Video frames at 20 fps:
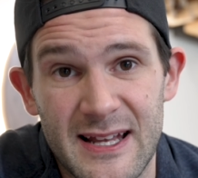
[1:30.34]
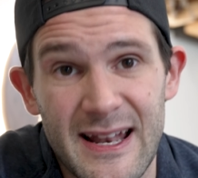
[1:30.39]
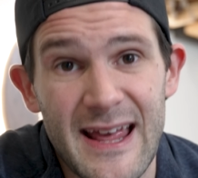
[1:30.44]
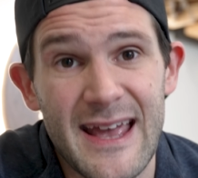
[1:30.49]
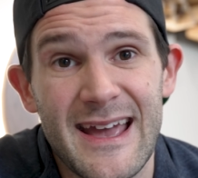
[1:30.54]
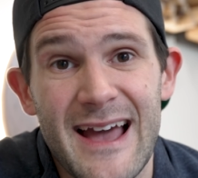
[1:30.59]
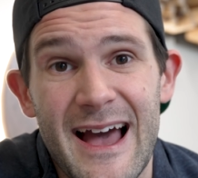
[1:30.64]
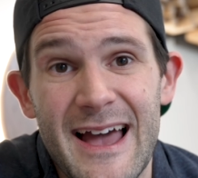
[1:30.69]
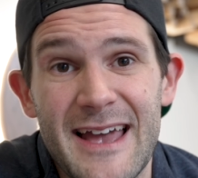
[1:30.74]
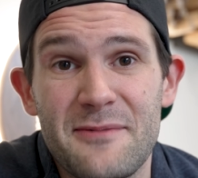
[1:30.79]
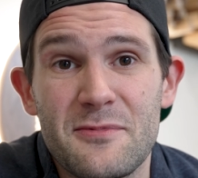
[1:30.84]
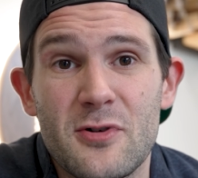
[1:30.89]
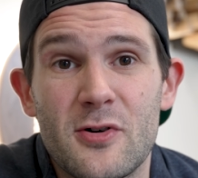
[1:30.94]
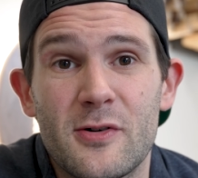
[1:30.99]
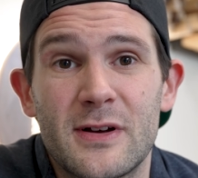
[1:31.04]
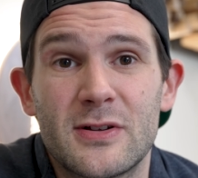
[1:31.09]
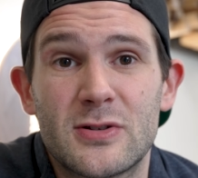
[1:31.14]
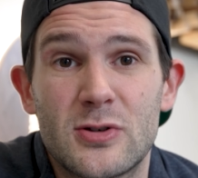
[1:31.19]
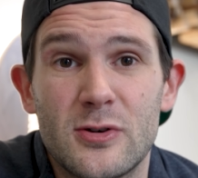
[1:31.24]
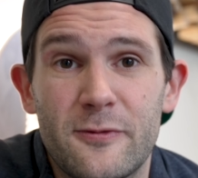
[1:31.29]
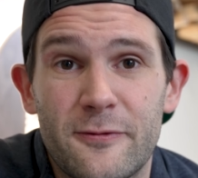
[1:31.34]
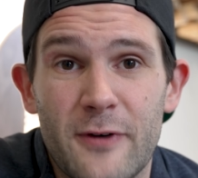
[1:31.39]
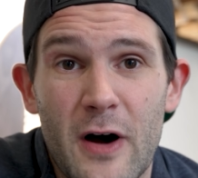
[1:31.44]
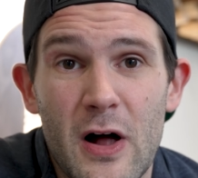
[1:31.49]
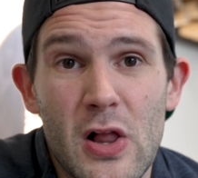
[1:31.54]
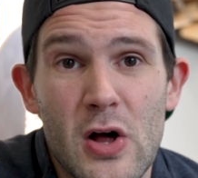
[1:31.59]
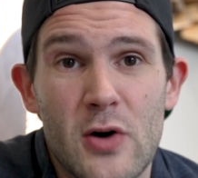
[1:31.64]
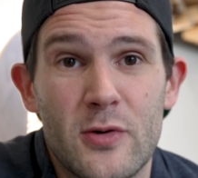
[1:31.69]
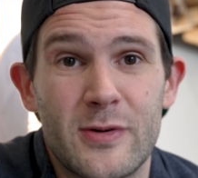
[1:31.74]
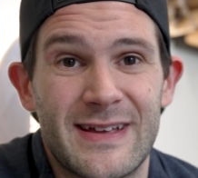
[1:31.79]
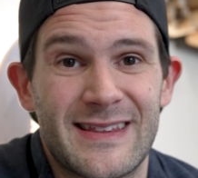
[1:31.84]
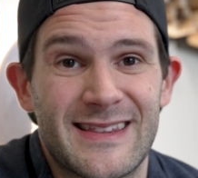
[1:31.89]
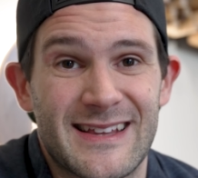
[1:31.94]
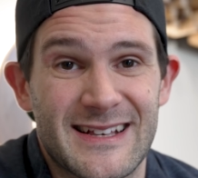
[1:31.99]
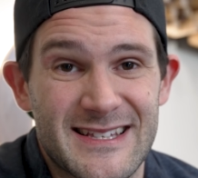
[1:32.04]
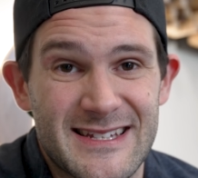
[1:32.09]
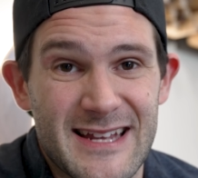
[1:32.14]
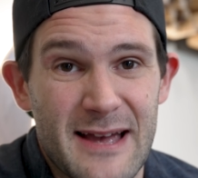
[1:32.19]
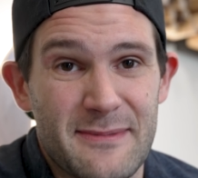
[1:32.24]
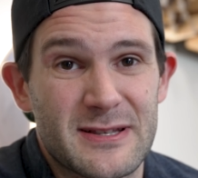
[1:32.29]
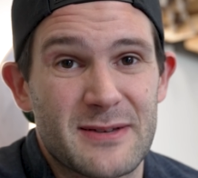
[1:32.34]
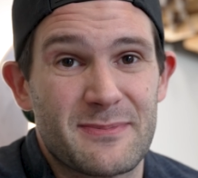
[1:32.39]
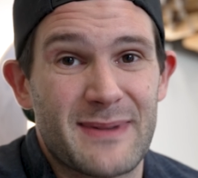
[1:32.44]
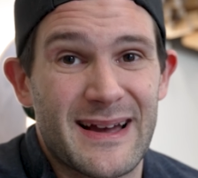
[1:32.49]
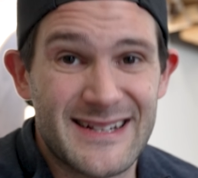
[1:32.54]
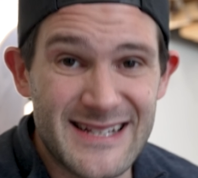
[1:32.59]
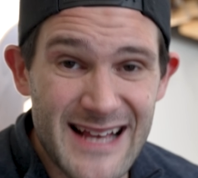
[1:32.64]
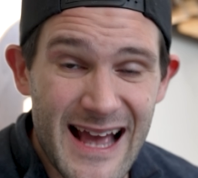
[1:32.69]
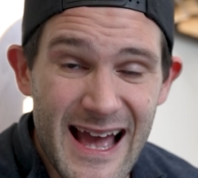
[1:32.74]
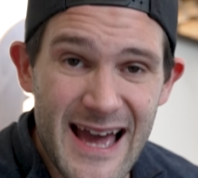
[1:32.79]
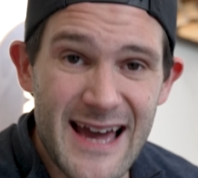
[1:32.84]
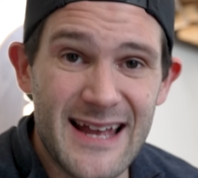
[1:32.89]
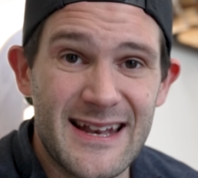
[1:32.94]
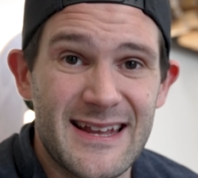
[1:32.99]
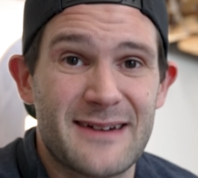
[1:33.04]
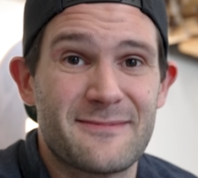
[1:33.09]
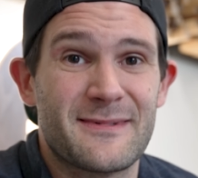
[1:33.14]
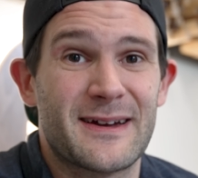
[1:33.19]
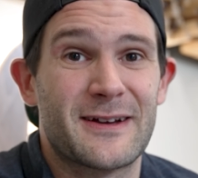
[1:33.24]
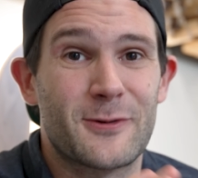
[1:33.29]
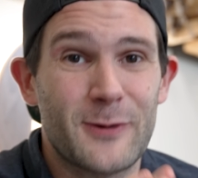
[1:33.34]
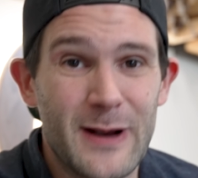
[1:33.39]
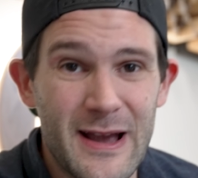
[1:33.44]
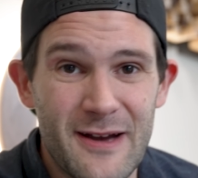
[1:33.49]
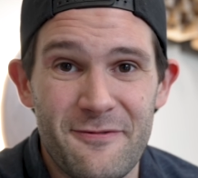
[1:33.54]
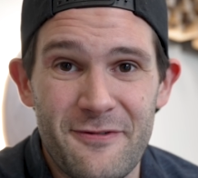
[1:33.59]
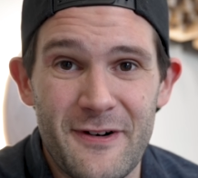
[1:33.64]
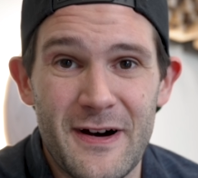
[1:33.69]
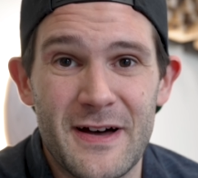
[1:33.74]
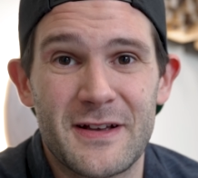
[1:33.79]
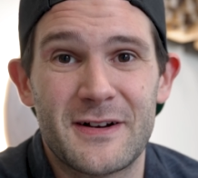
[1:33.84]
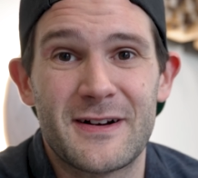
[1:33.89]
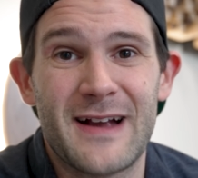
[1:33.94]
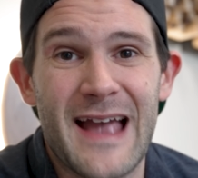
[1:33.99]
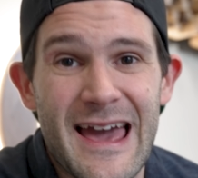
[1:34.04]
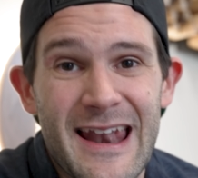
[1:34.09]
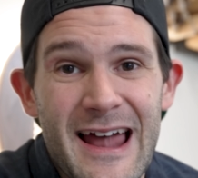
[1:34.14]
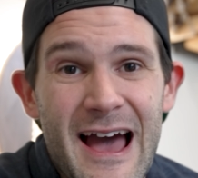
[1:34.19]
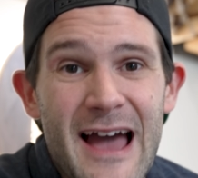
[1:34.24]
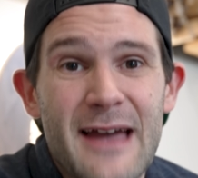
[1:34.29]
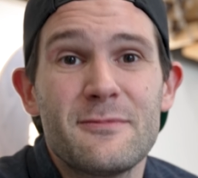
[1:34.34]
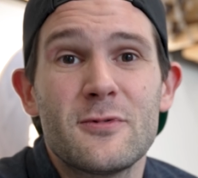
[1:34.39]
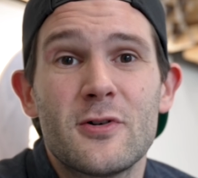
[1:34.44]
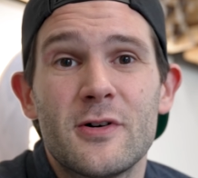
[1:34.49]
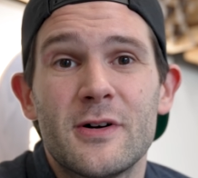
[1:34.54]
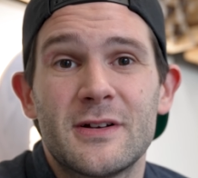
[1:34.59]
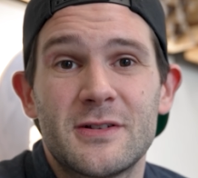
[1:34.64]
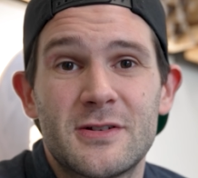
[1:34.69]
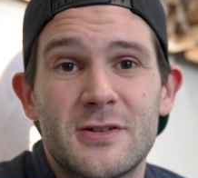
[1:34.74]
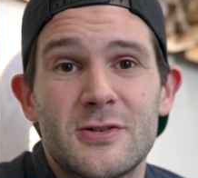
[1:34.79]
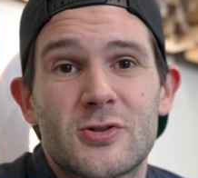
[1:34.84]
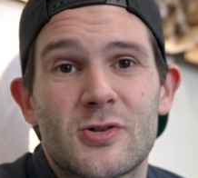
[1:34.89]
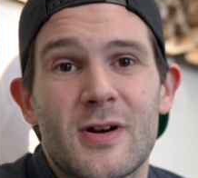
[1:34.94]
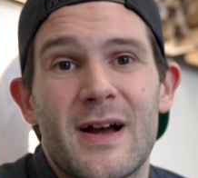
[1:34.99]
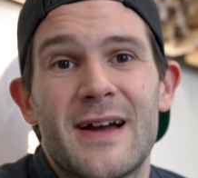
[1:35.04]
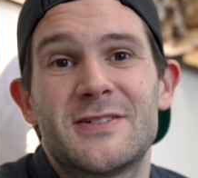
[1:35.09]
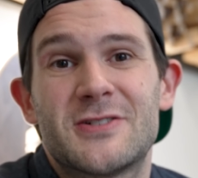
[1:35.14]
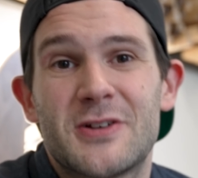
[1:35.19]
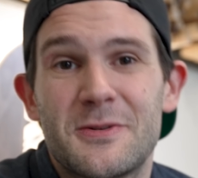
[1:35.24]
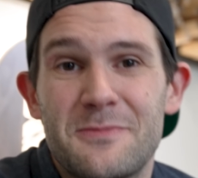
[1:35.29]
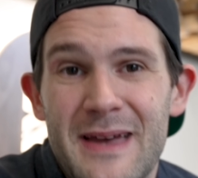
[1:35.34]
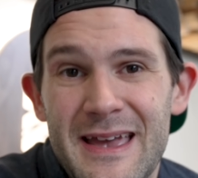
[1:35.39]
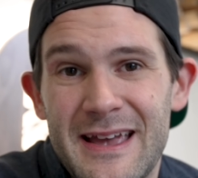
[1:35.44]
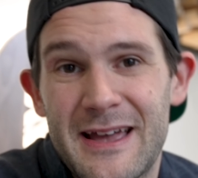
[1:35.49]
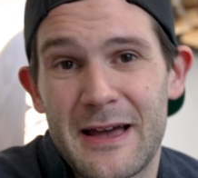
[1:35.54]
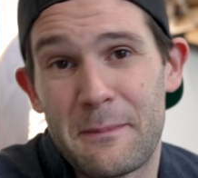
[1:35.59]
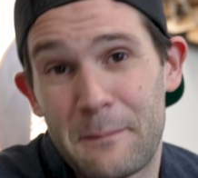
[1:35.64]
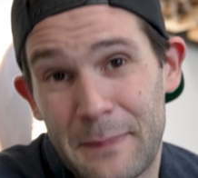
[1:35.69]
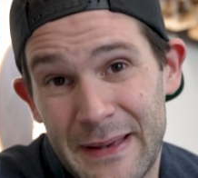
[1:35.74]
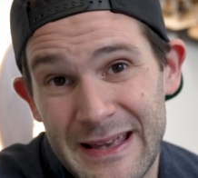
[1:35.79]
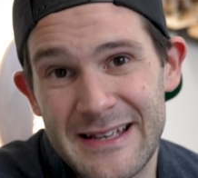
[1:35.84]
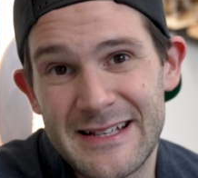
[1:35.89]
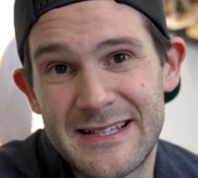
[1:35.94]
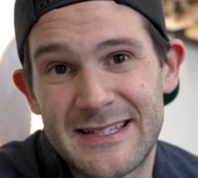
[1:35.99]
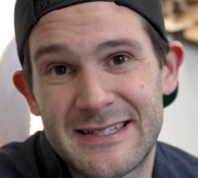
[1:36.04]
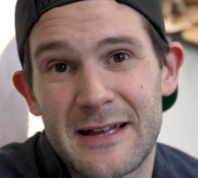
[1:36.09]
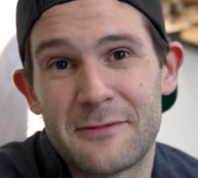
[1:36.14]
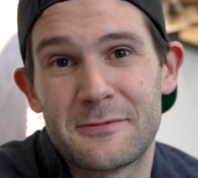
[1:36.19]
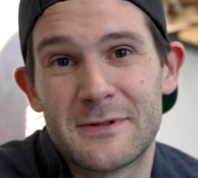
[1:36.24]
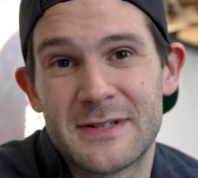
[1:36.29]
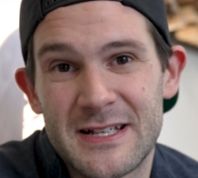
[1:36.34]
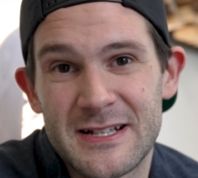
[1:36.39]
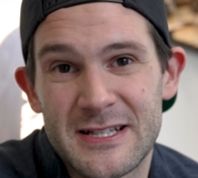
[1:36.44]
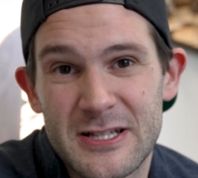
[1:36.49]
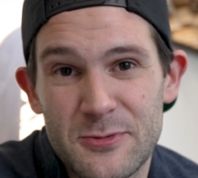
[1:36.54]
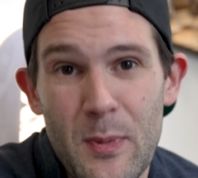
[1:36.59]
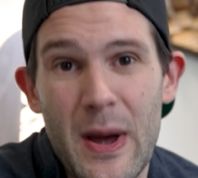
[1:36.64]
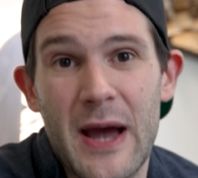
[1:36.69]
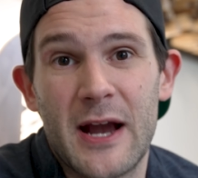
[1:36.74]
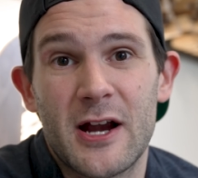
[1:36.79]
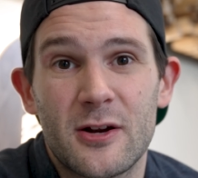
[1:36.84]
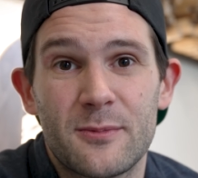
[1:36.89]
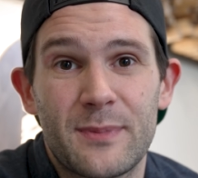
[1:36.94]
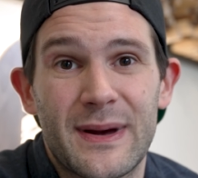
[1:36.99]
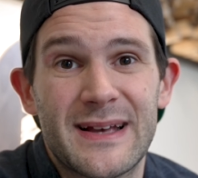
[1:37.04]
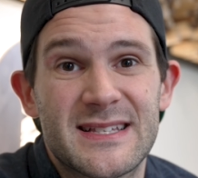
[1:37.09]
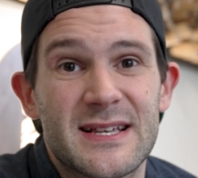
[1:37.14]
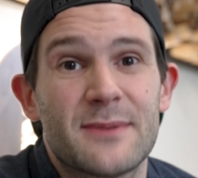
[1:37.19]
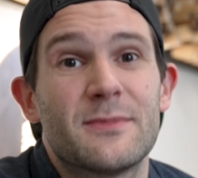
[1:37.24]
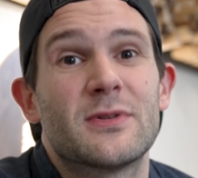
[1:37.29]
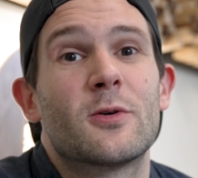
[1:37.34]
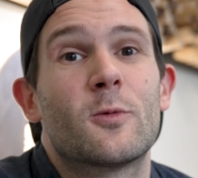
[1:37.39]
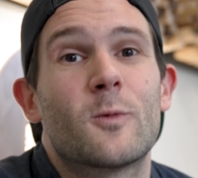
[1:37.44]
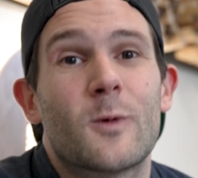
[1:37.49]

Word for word: Today I am going to follow in the steps of my dad and my grandfather and I'm going to try to make a piece that was inspired by some of the